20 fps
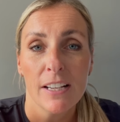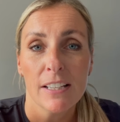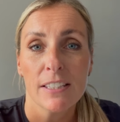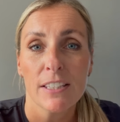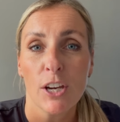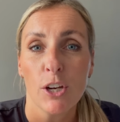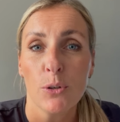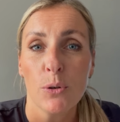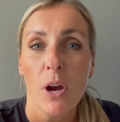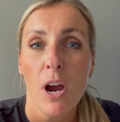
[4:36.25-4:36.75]

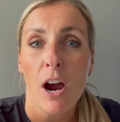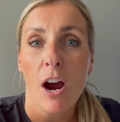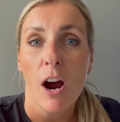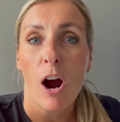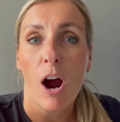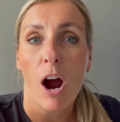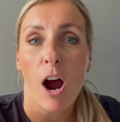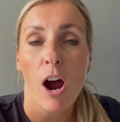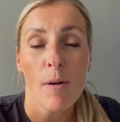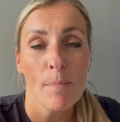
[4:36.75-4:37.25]
So
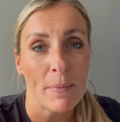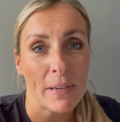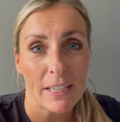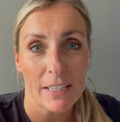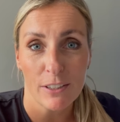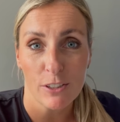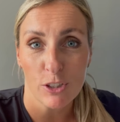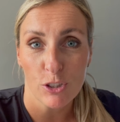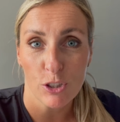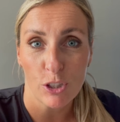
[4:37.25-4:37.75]
I'm
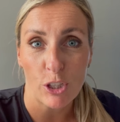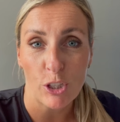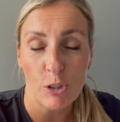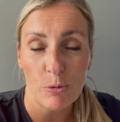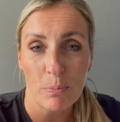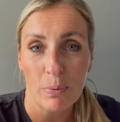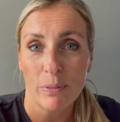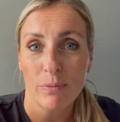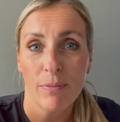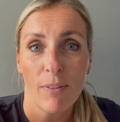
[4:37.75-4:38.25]
making a
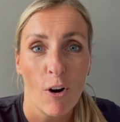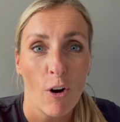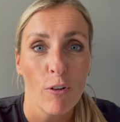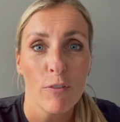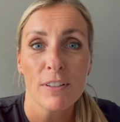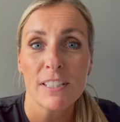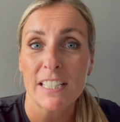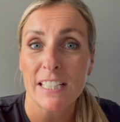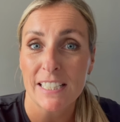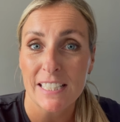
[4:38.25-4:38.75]
soup.
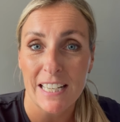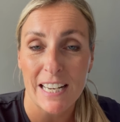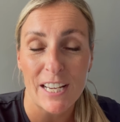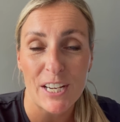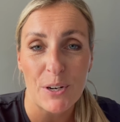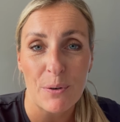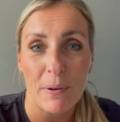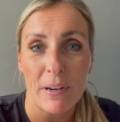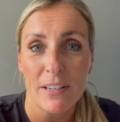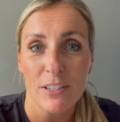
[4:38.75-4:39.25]
Obviously it's
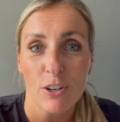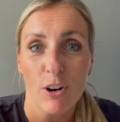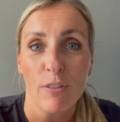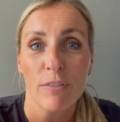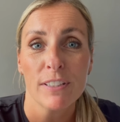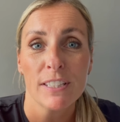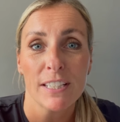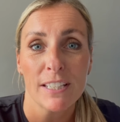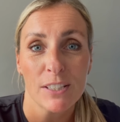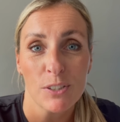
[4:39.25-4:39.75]
liquid,
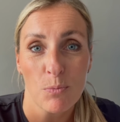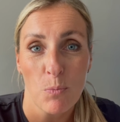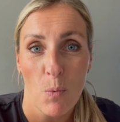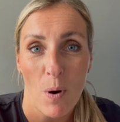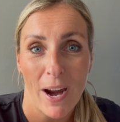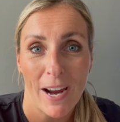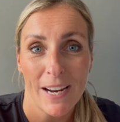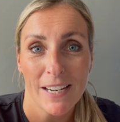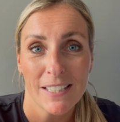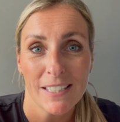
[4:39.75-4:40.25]
obviously it's
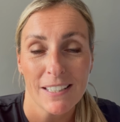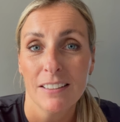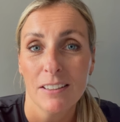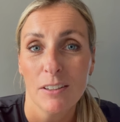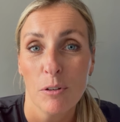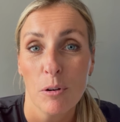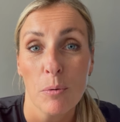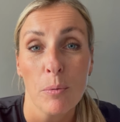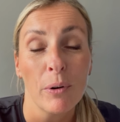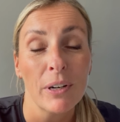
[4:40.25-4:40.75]
wet.
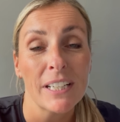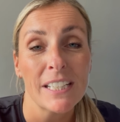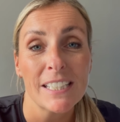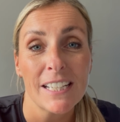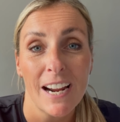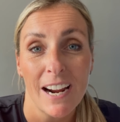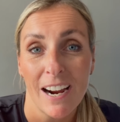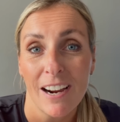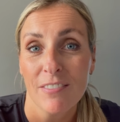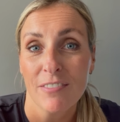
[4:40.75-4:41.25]
We want it to
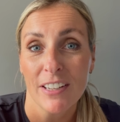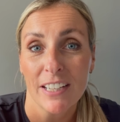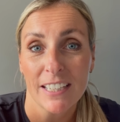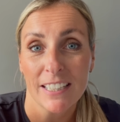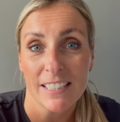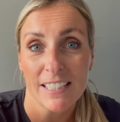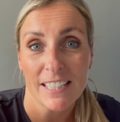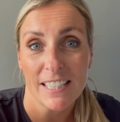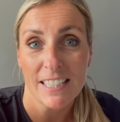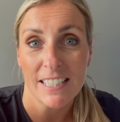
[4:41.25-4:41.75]
have that
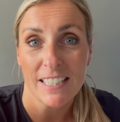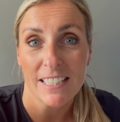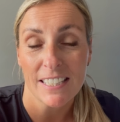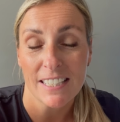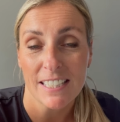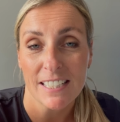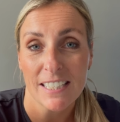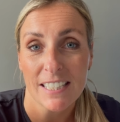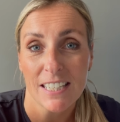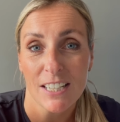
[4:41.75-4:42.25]

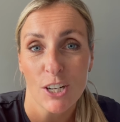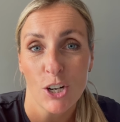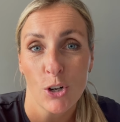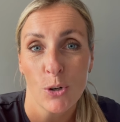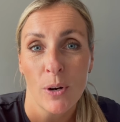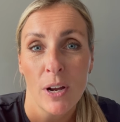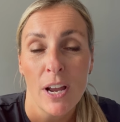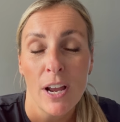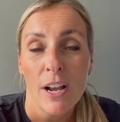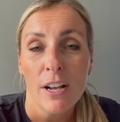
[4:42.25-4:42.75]
consistency
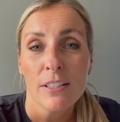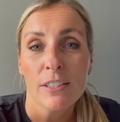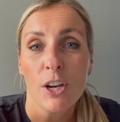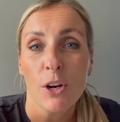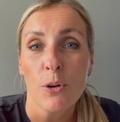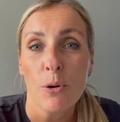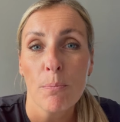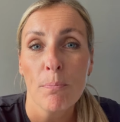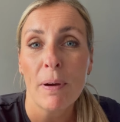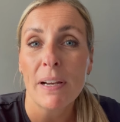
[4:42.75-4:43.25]
still.
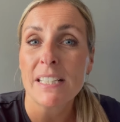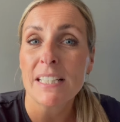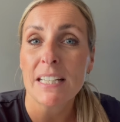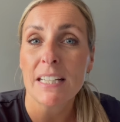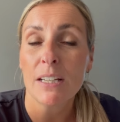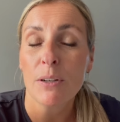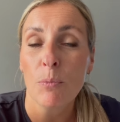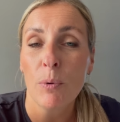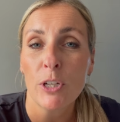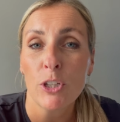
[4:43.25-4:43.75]
So basically,
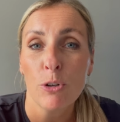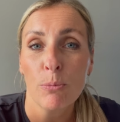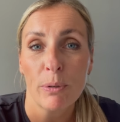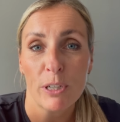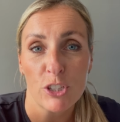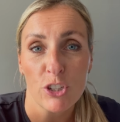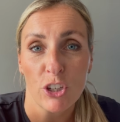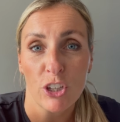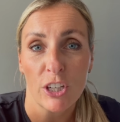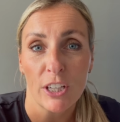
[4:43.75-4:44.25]
when you're
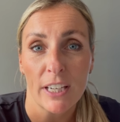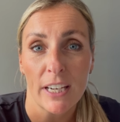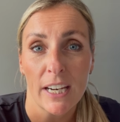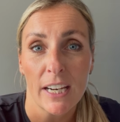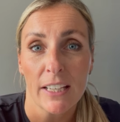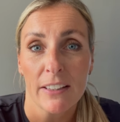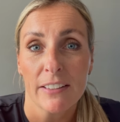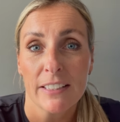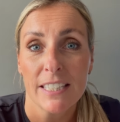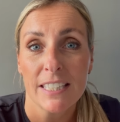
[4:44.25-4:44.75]
pressure
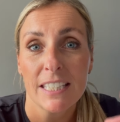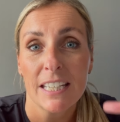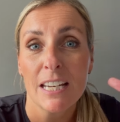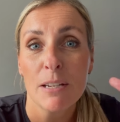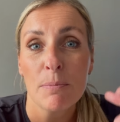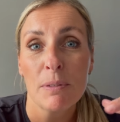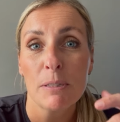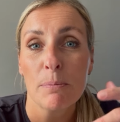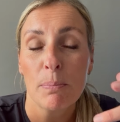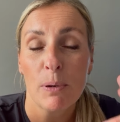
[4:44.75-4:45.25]
cooking, the
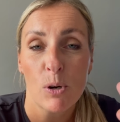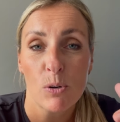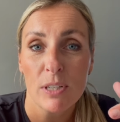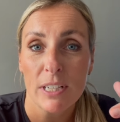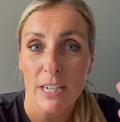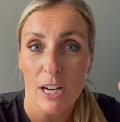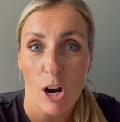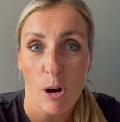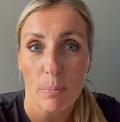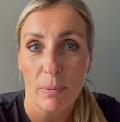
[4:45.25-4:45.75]
steam is
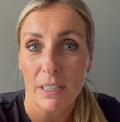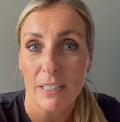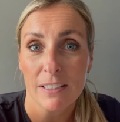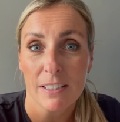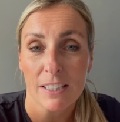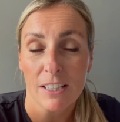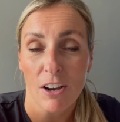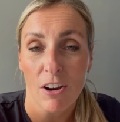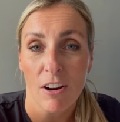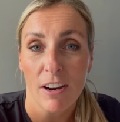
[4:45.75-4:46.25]
building up
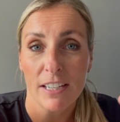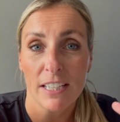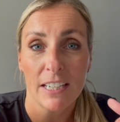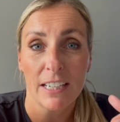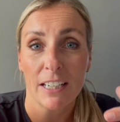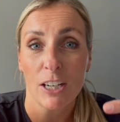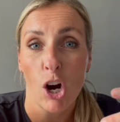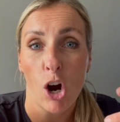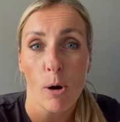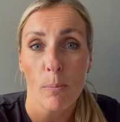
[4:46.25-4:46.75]
inside and
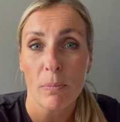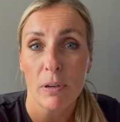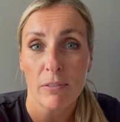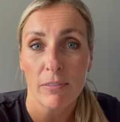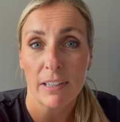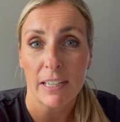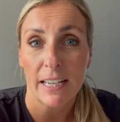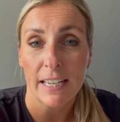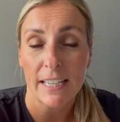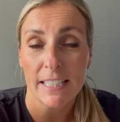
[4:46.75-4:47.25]
it can't be
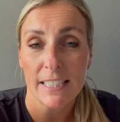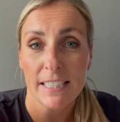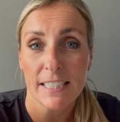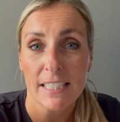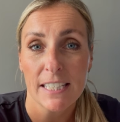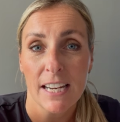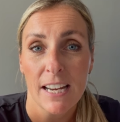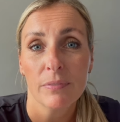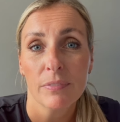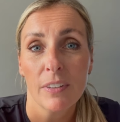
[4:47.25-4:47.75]

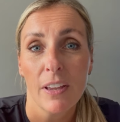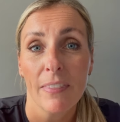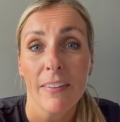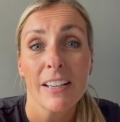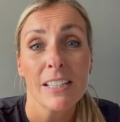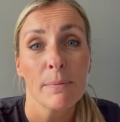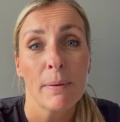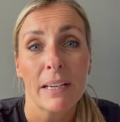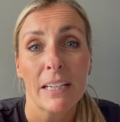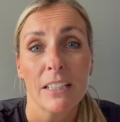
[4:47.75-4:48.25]
released. And
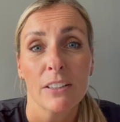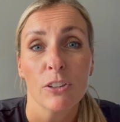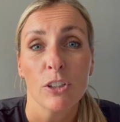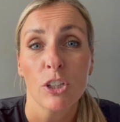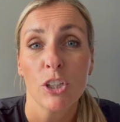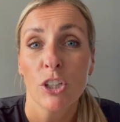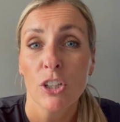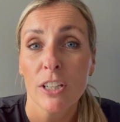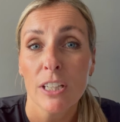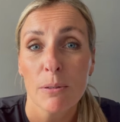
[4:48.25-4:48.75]
that's making the
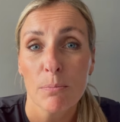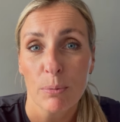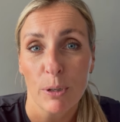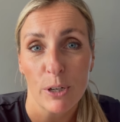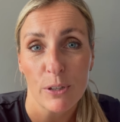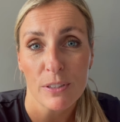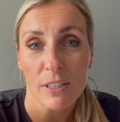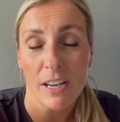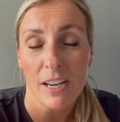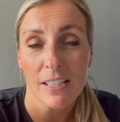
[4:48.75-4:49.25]
cooking
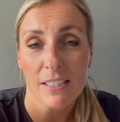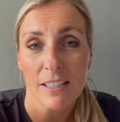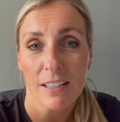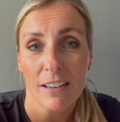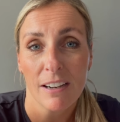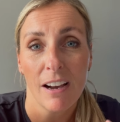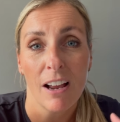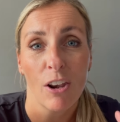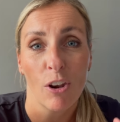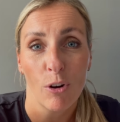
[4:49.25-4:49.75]
process
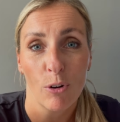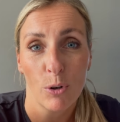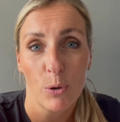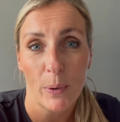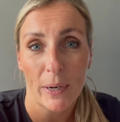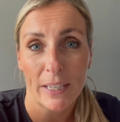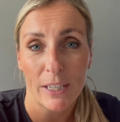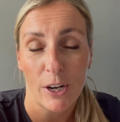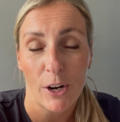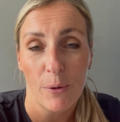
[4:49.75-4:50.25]
a lot
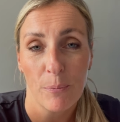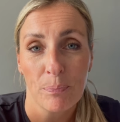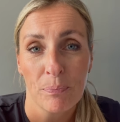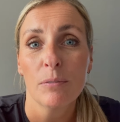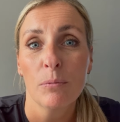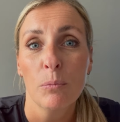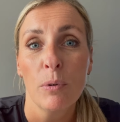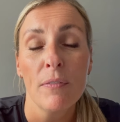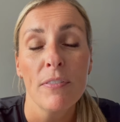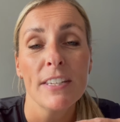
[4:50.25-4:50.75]
quicker.
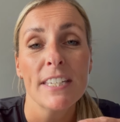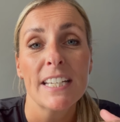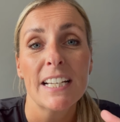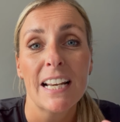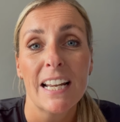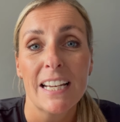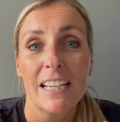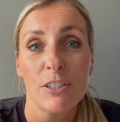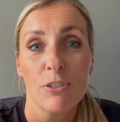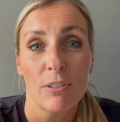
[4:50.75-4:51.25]
With the
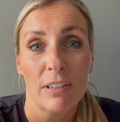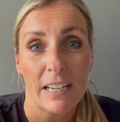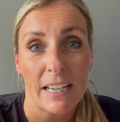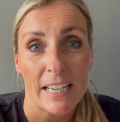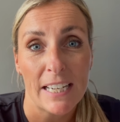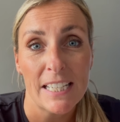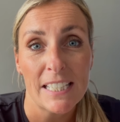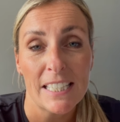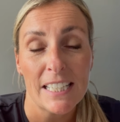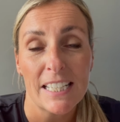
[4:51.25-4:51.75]
delayed
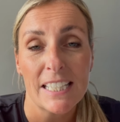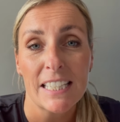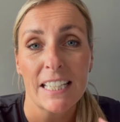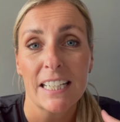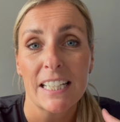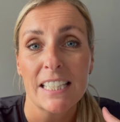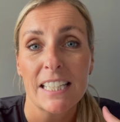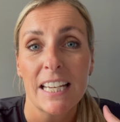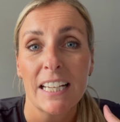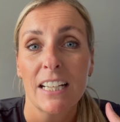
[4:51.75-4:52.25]
release, it's
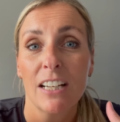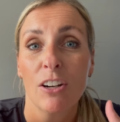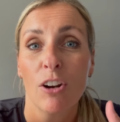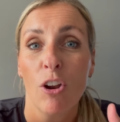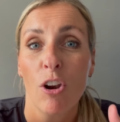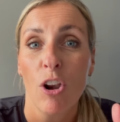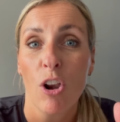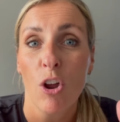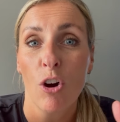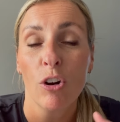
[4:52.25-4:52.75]
going to take a
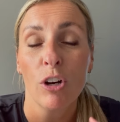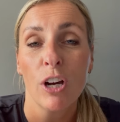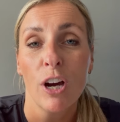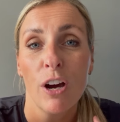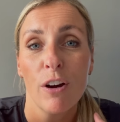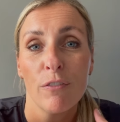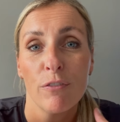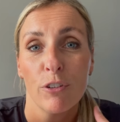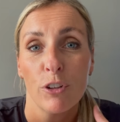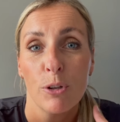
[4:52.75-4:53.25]
lot
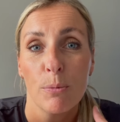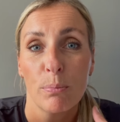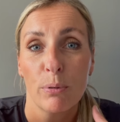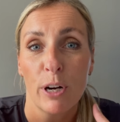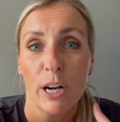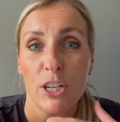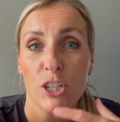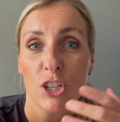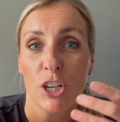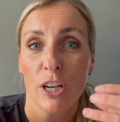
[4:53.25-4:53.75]
longer for the
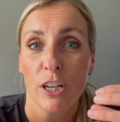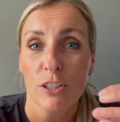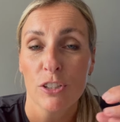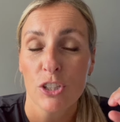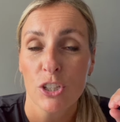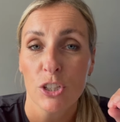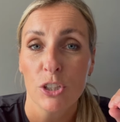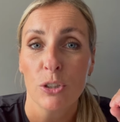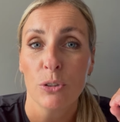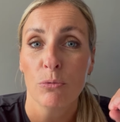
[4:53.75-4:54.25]
pressure
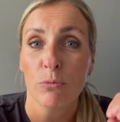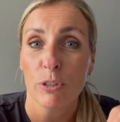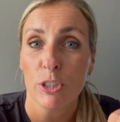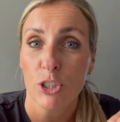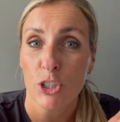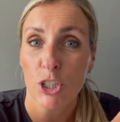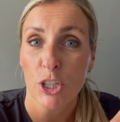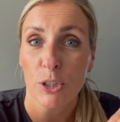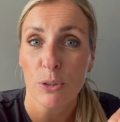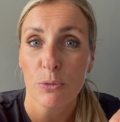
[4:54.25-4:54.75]
to
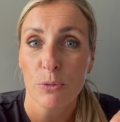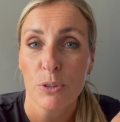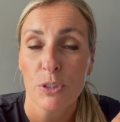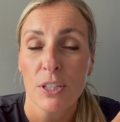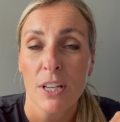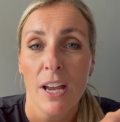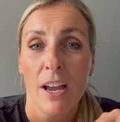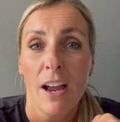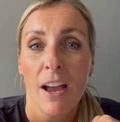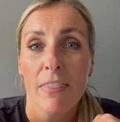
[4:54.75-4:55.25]
reduce.
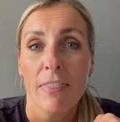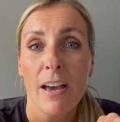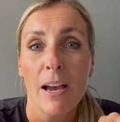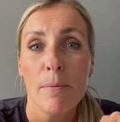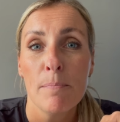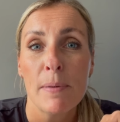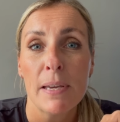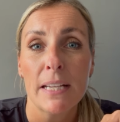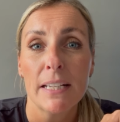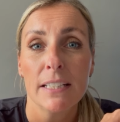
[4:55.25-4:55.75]

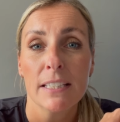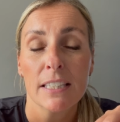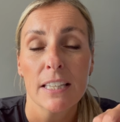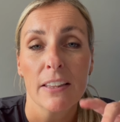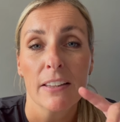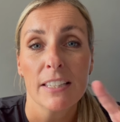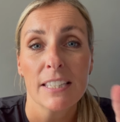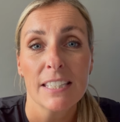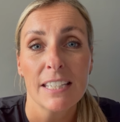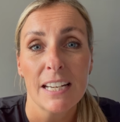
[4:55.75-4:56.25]
That means that
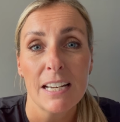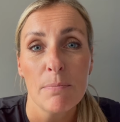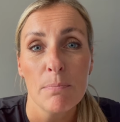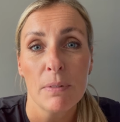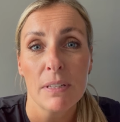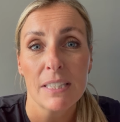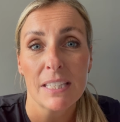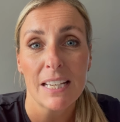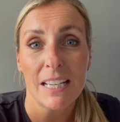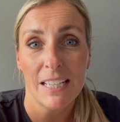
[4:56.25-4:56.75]
the steam
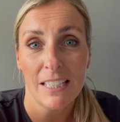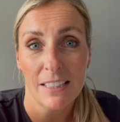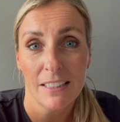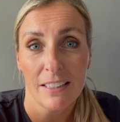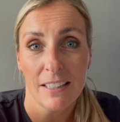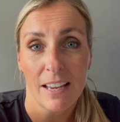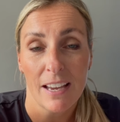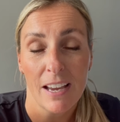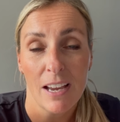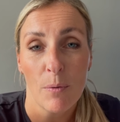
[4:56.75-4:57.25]
that's in
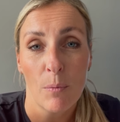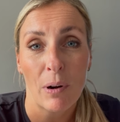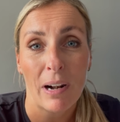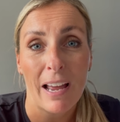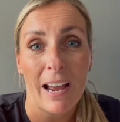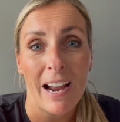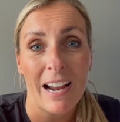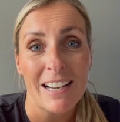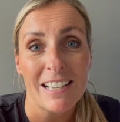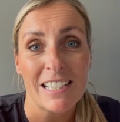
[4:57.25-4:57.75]
there will
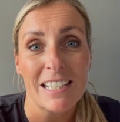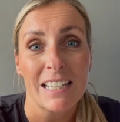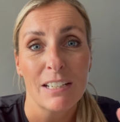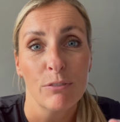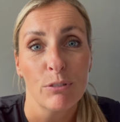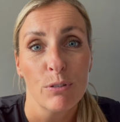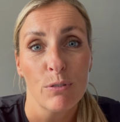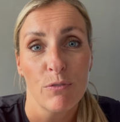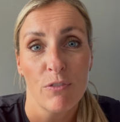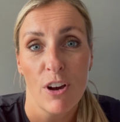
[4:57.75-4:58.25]
actually
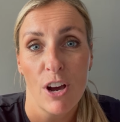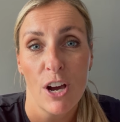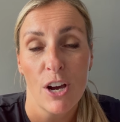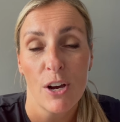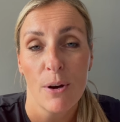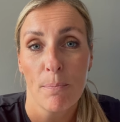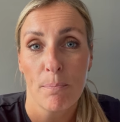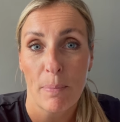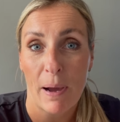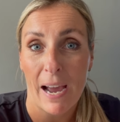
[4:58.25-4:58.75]

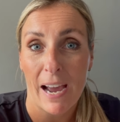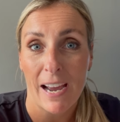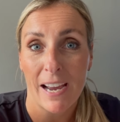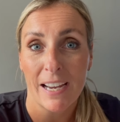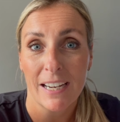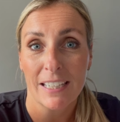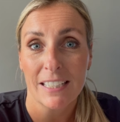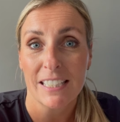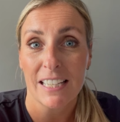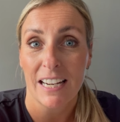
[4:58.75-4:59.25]
revert
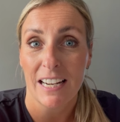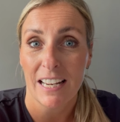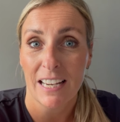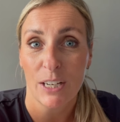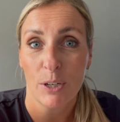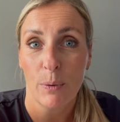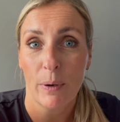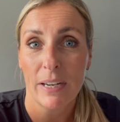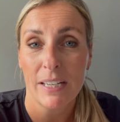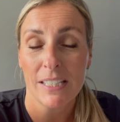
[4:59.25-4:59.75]
back to
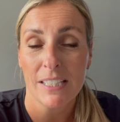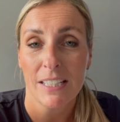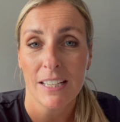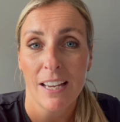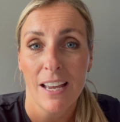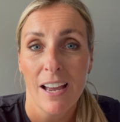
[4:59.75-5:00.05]
liquid.